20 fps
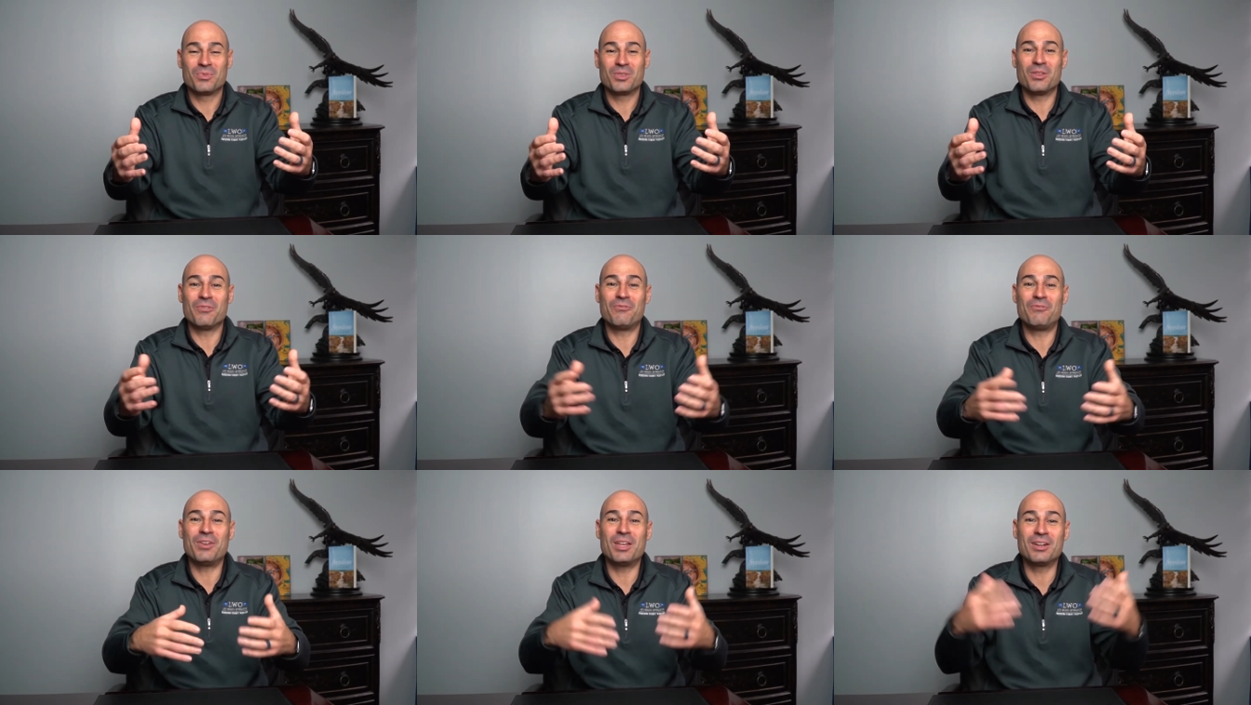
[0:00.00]

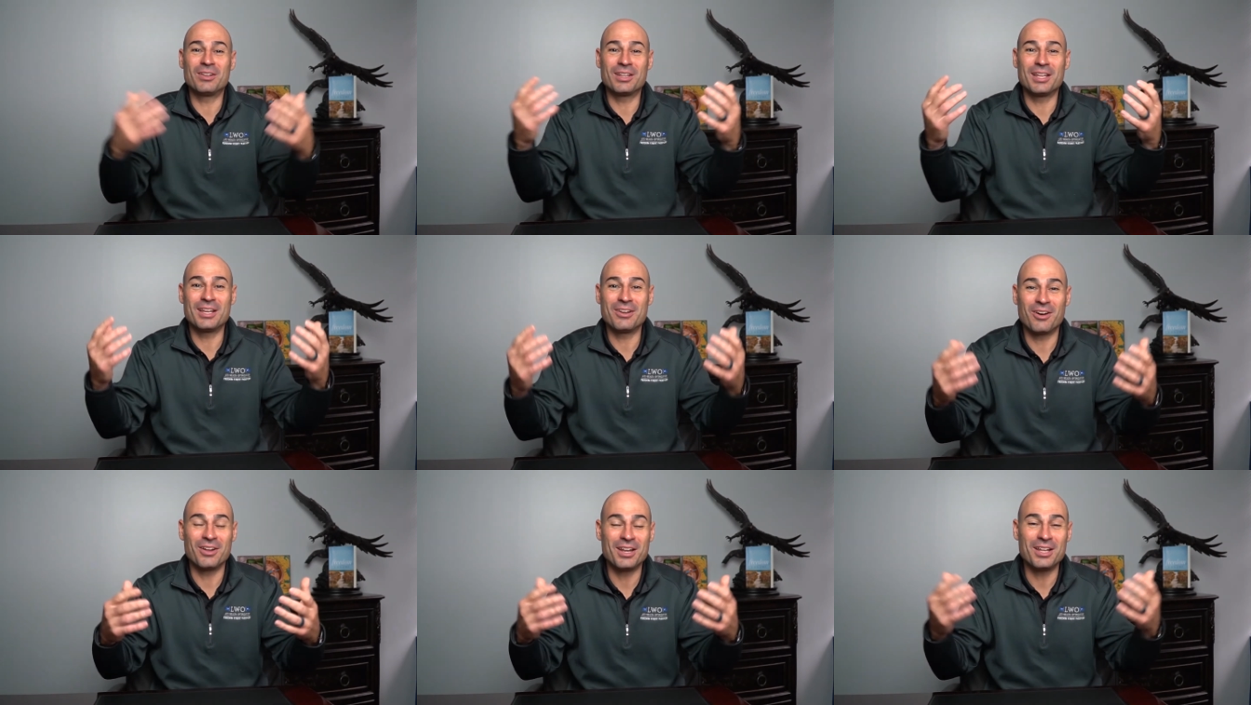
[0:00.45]
the
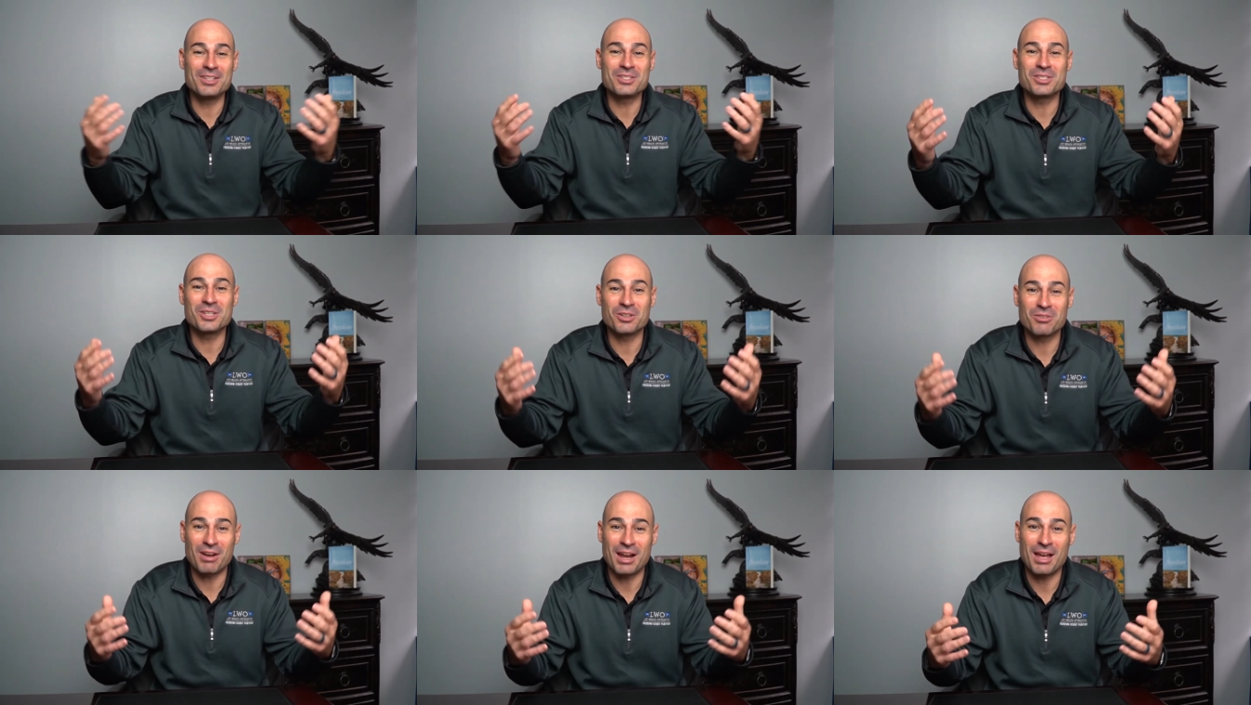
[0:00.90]
fiddling on
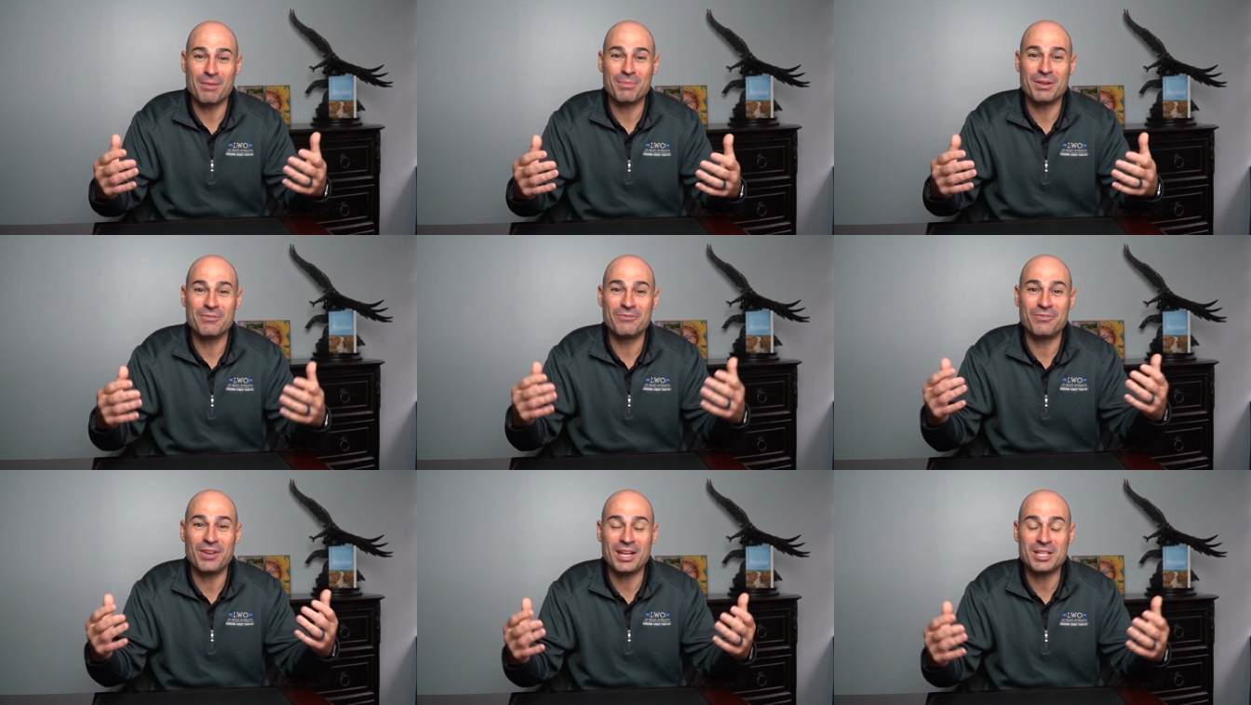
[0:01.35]
Instagram
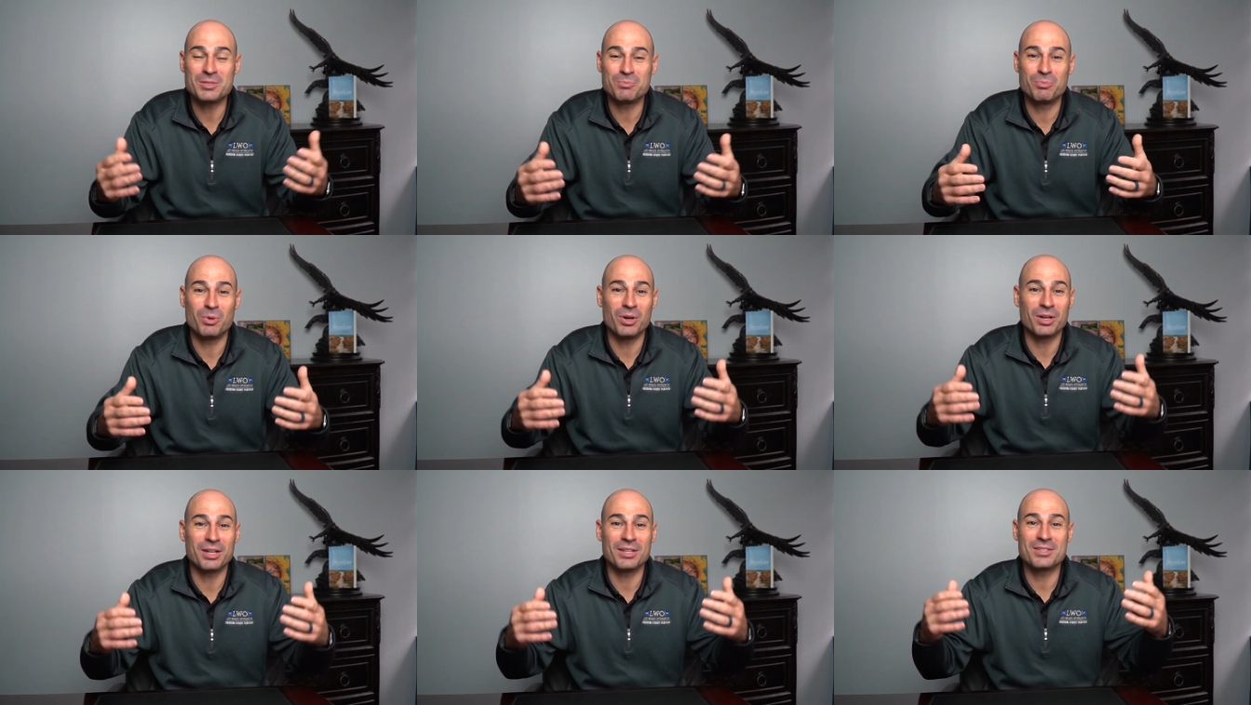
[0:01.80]
and
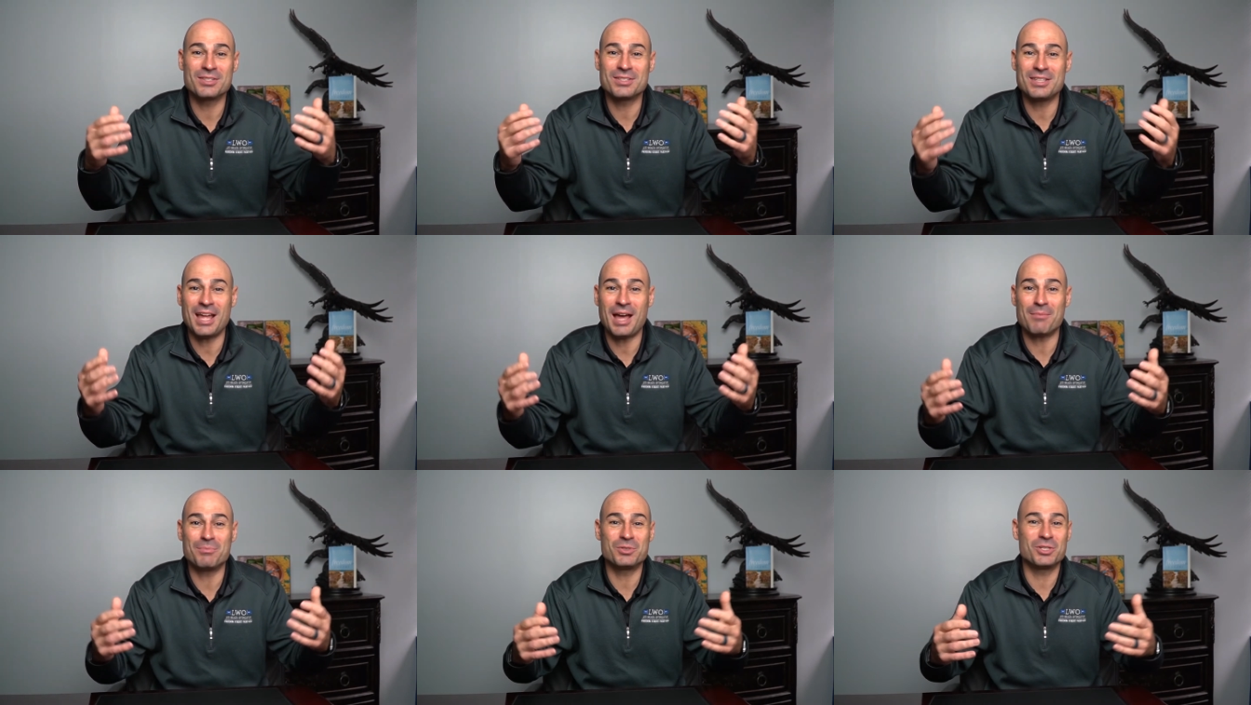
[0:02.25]
Facebook and
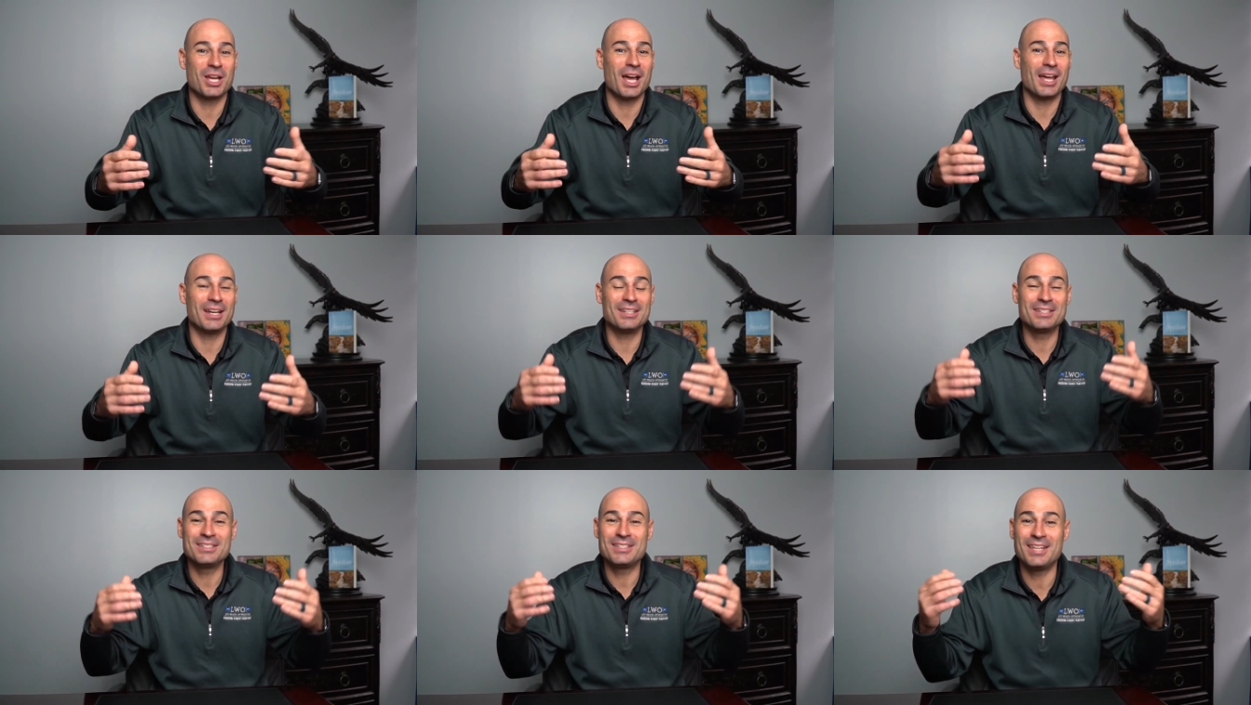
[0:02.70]

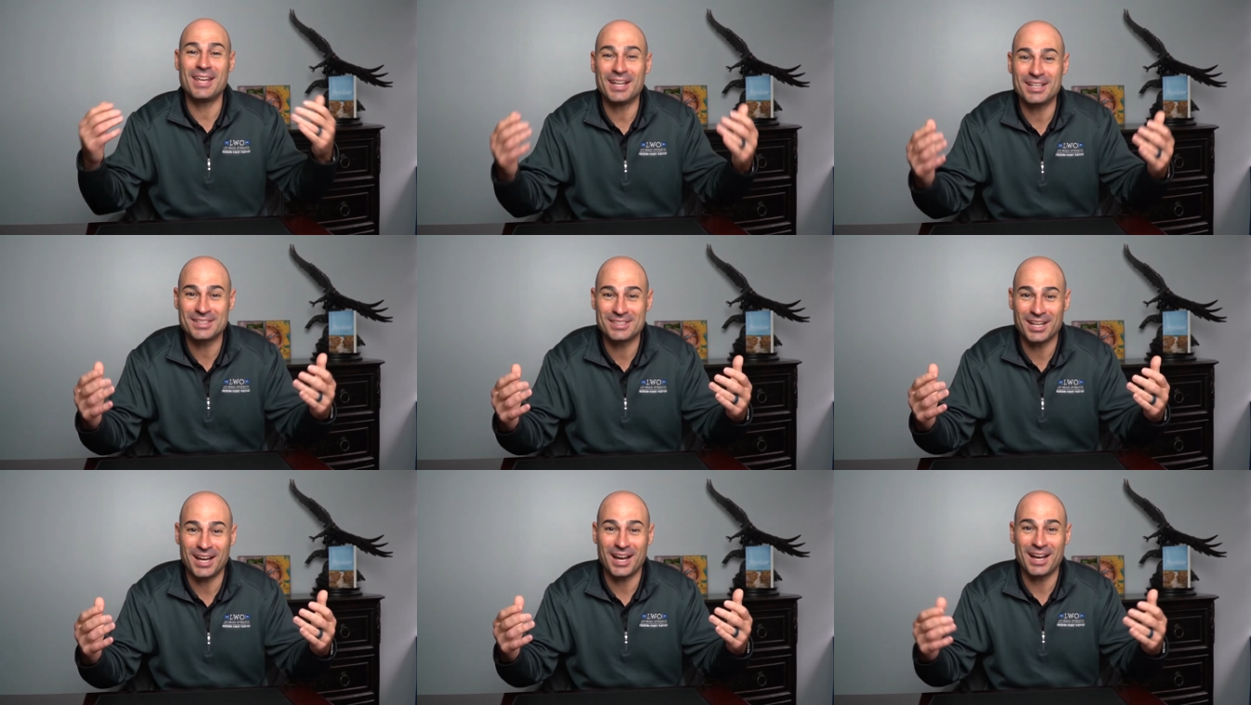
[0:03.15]
Snapchat and
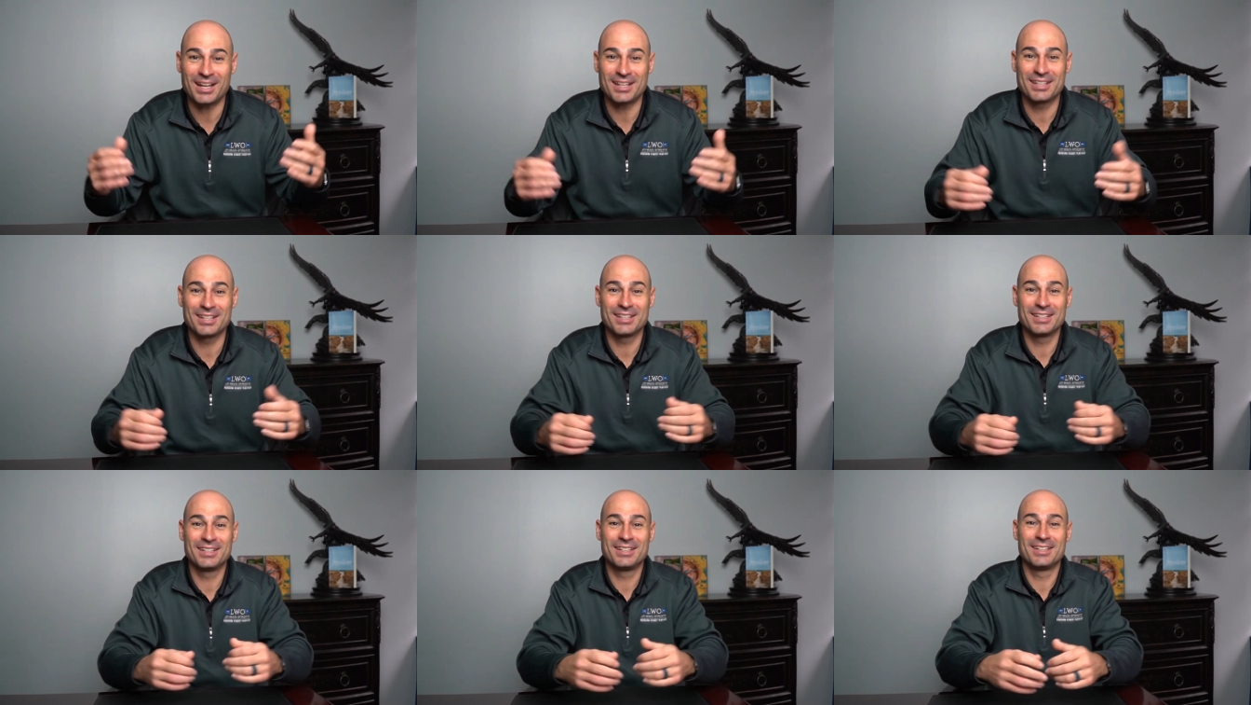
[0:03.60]
TikTok.